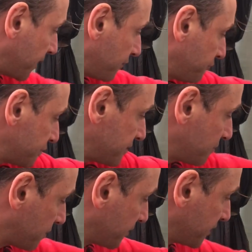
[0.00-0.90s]
firstly
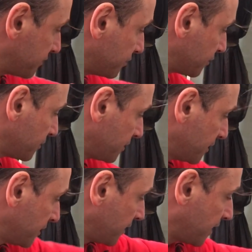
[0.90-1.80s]
what I'm going to do
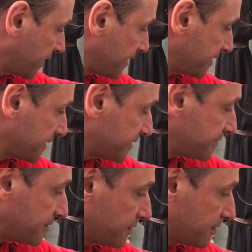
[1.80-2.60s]
is